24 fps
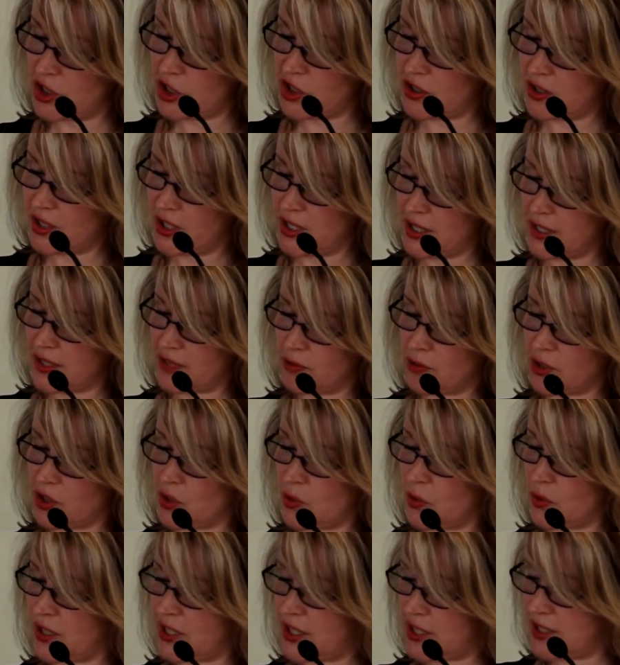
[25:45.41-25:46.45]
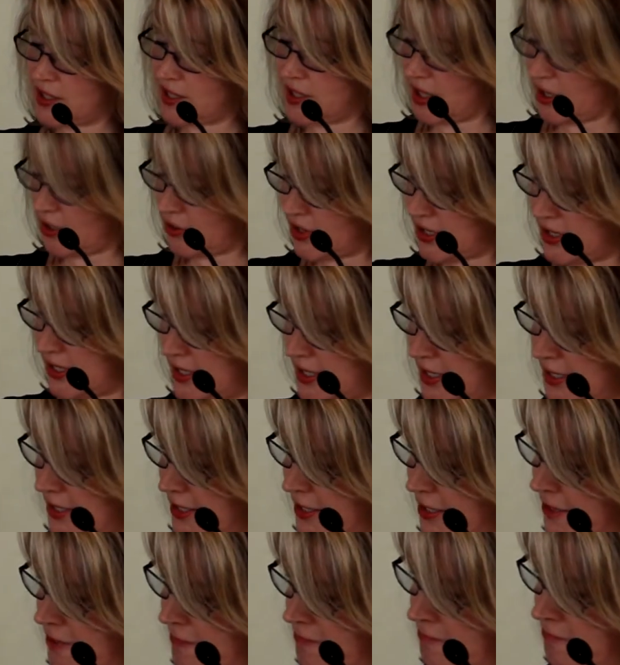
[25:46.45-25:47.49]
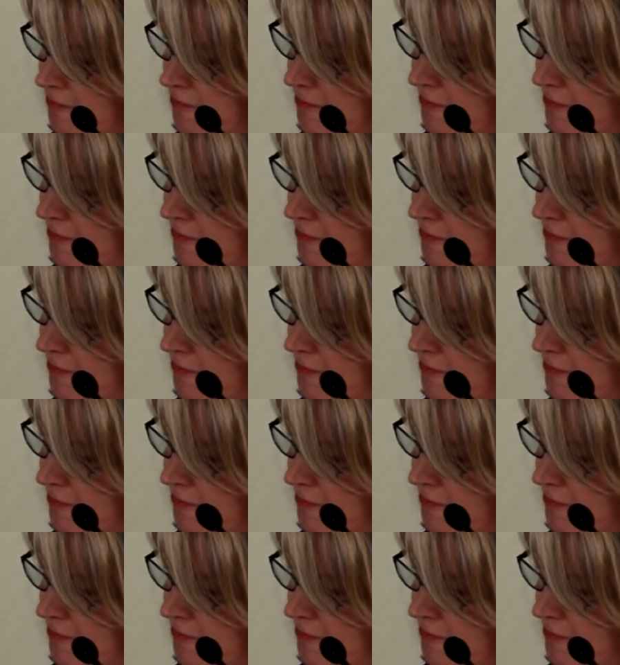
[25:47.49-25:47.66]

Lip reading: which these requests are assessed?